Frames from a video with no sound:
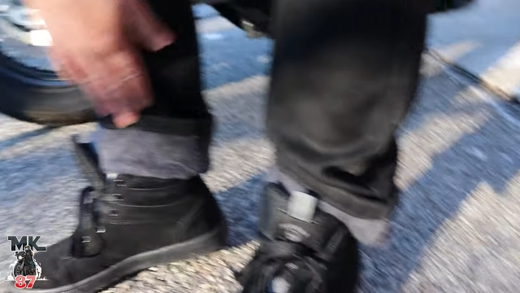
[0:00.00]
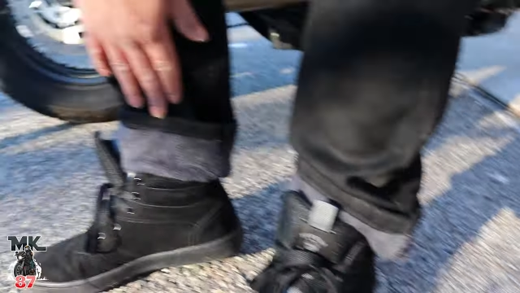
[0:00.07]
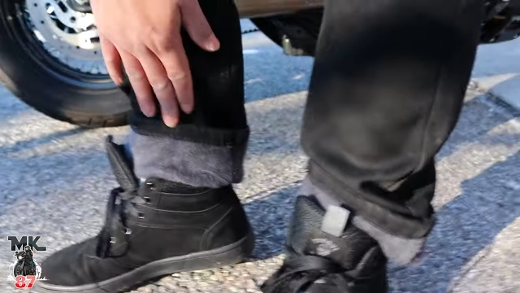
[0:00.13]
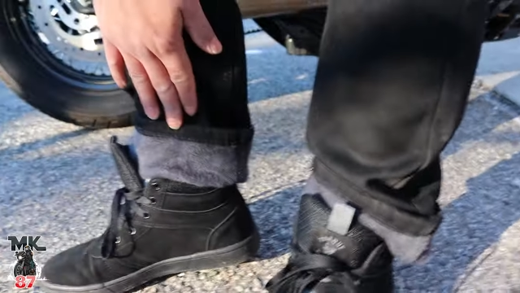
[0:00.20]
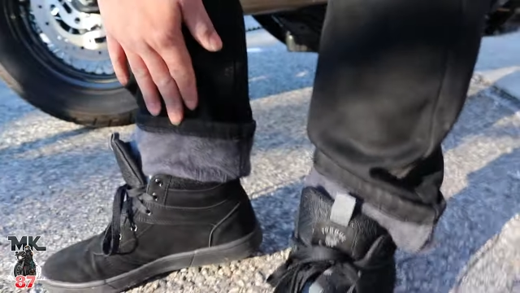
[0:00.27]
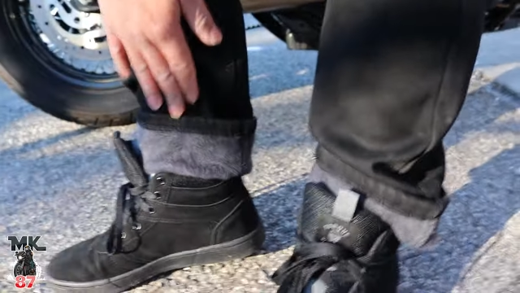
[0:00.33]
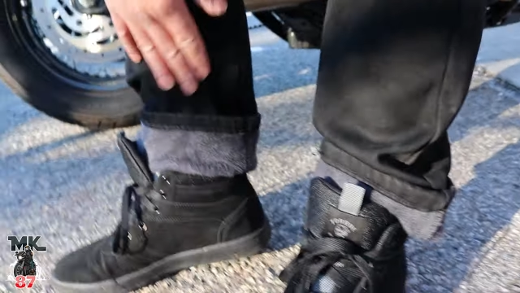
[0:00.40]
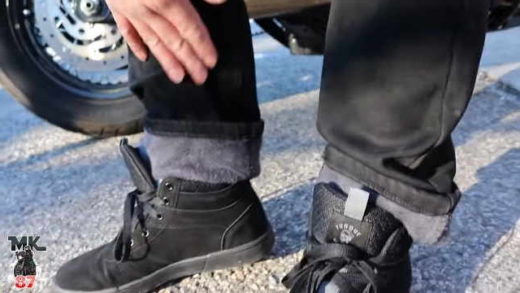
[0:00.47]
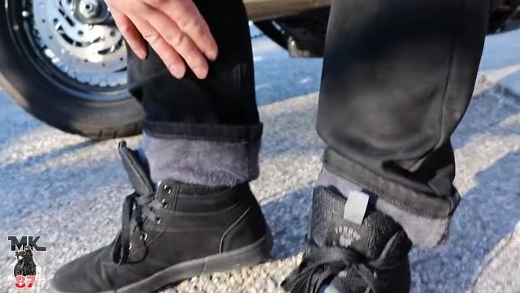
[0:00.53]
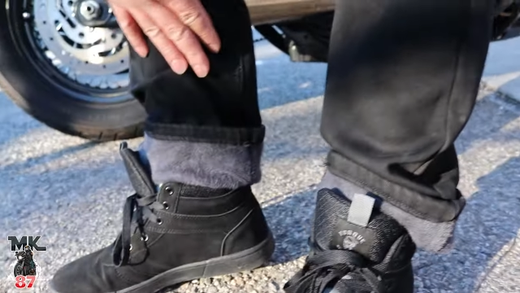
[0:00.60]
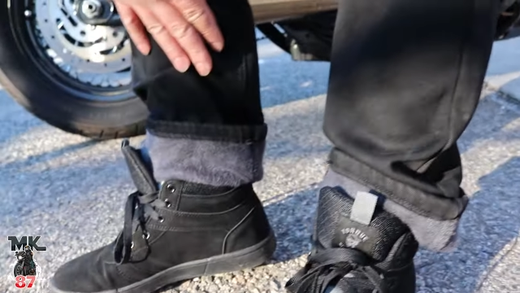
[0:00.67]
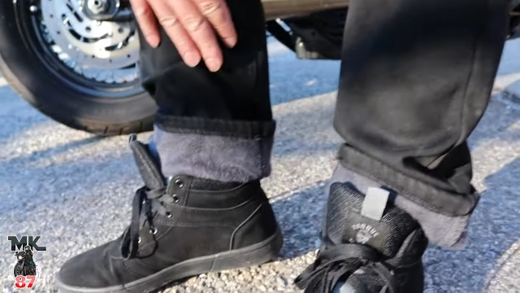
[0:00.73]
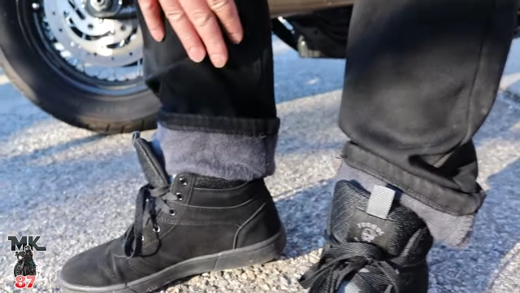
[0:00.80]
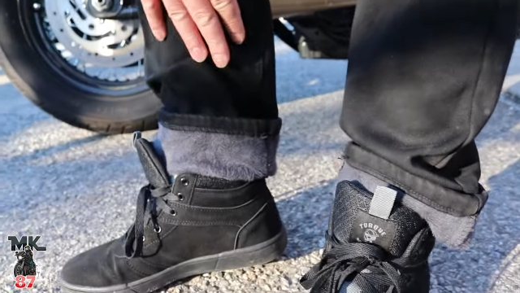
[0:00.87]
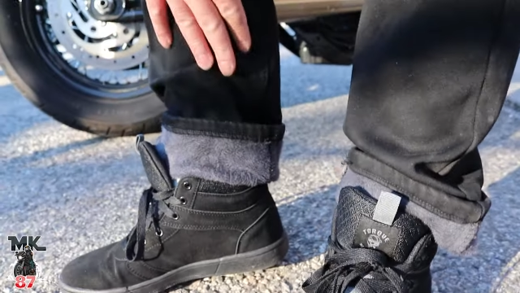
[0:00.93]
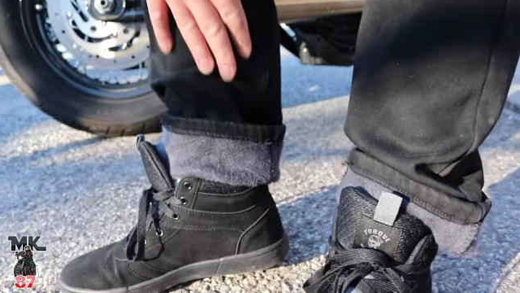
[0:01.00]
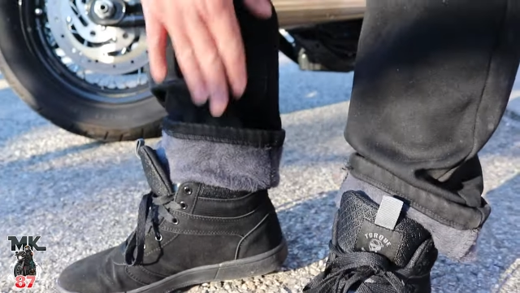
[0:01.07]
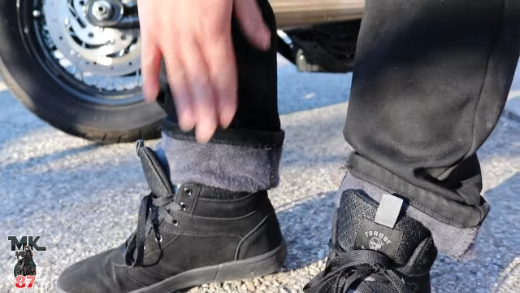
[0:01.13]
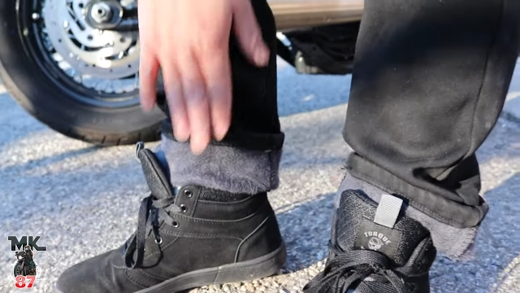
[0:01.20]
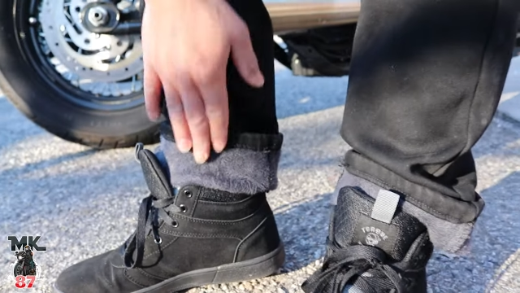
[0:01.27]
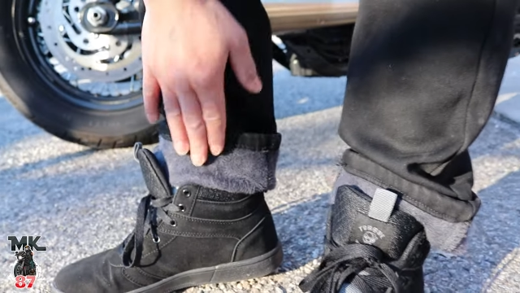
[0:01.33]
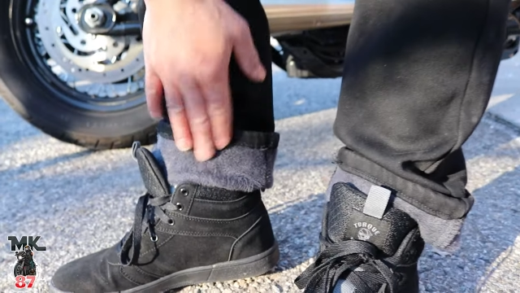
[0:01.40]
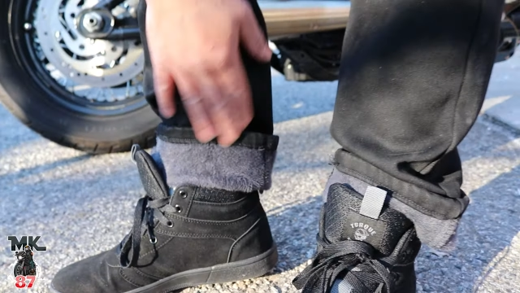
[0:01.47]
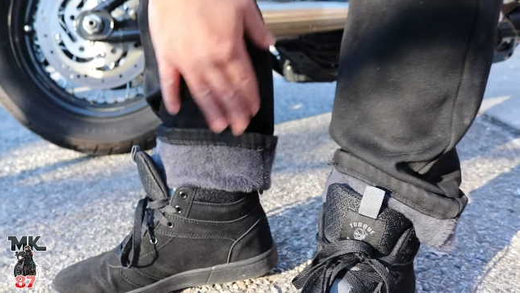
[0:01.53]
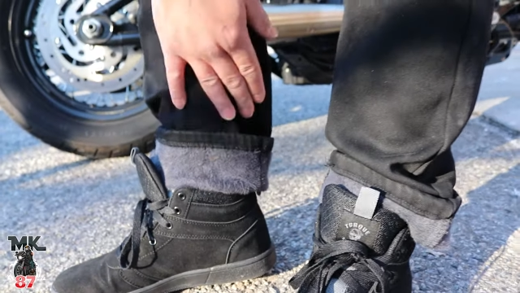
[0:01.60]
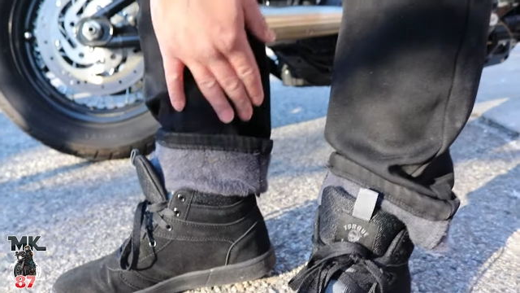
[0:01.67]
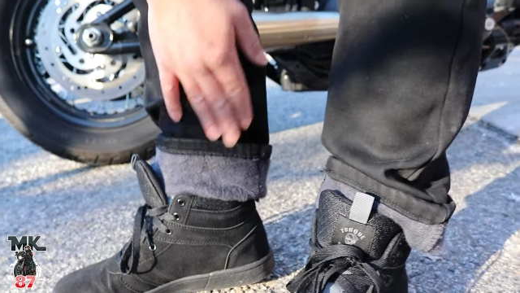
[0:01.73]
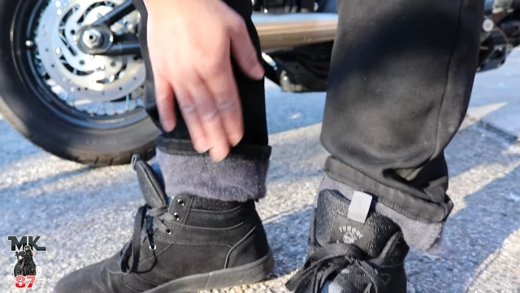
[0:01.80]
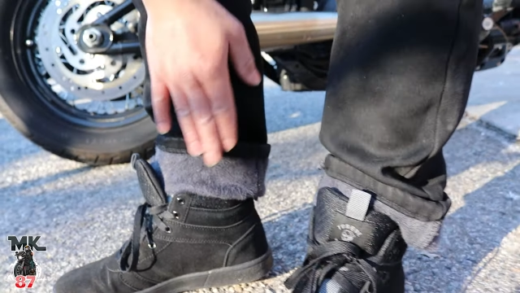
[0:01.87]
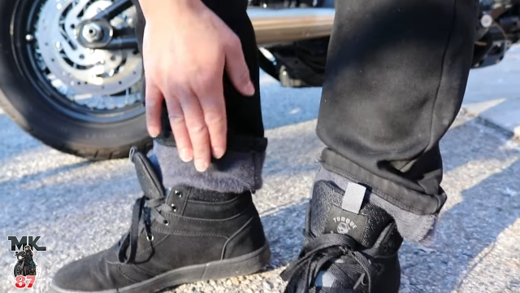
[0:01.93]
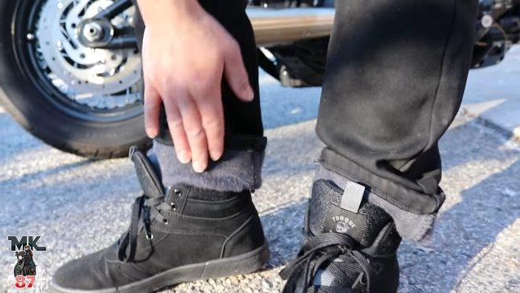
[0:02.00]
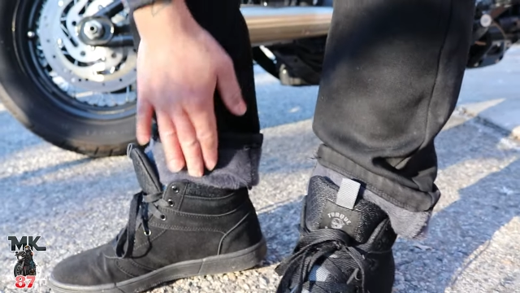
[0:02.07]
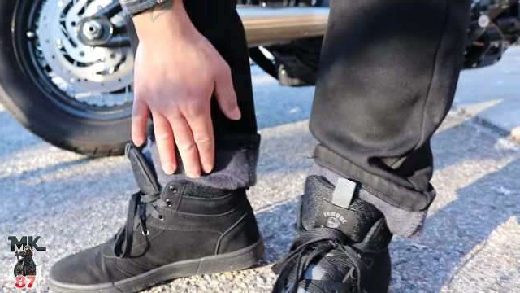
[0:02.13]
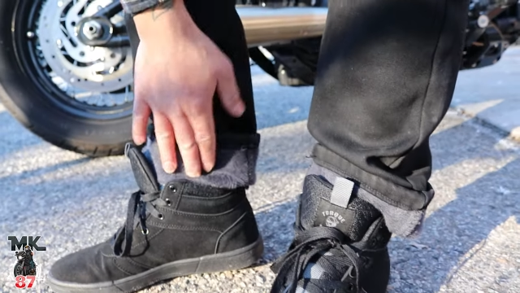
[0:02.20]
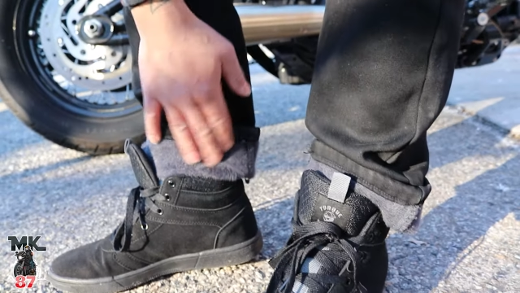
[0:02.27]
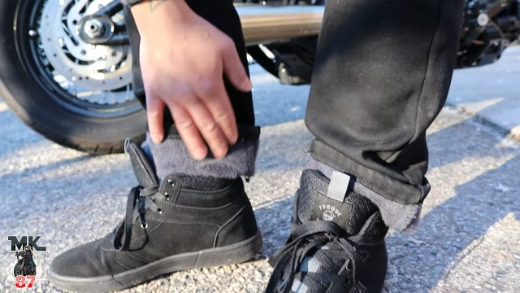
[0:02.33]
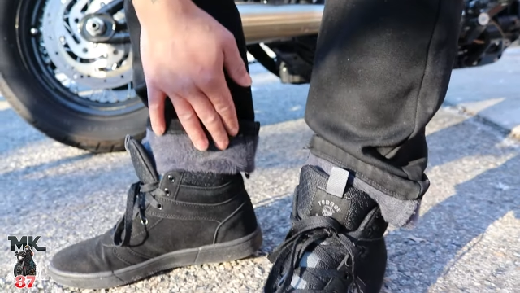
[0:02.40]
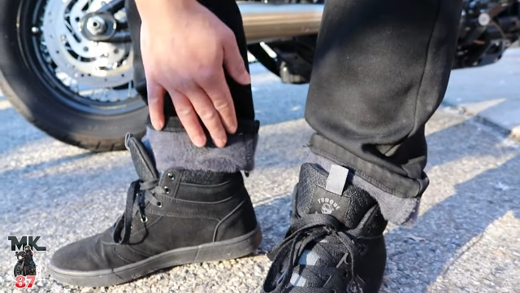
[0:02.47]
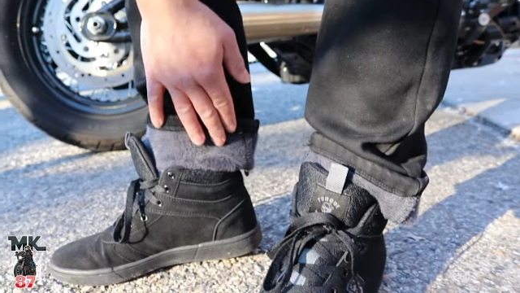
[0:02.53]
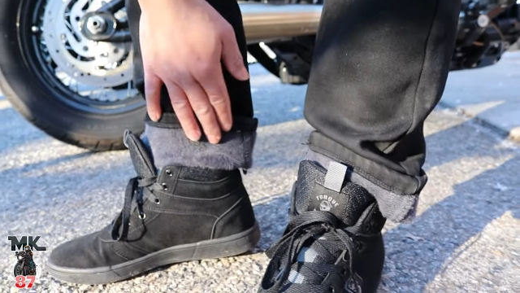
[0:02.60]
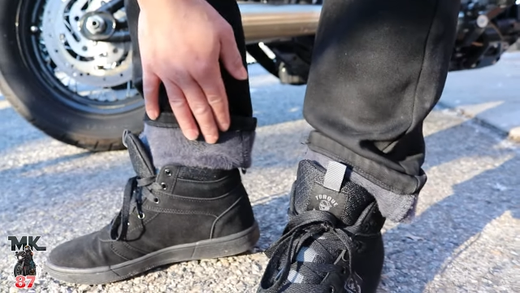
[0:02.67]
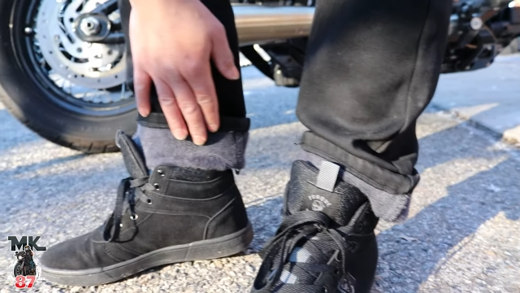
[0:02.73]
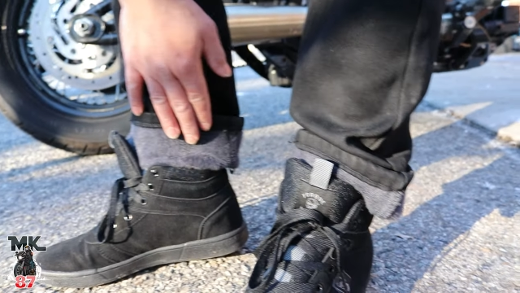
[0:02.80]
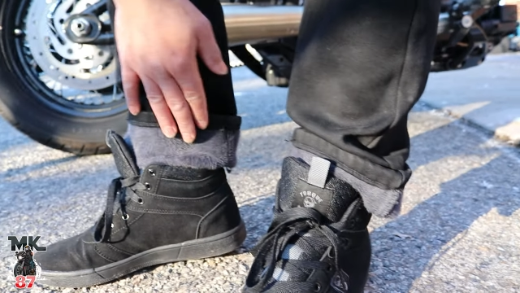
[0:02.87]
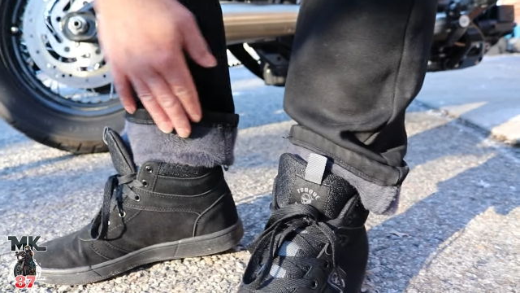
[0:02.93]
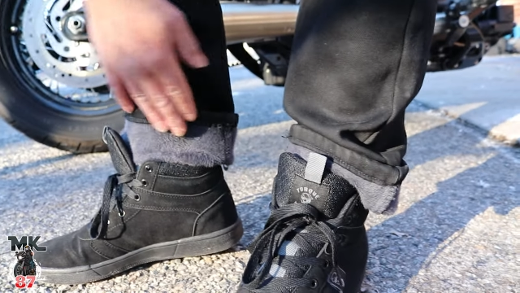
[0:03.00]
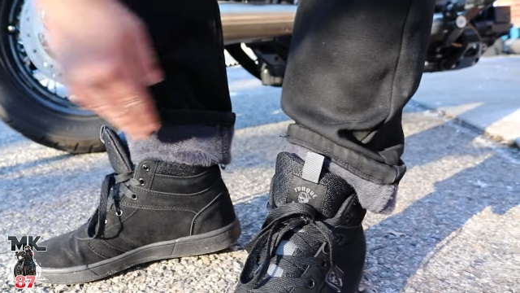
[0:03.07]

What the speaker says: Nobody's mouth can be seen.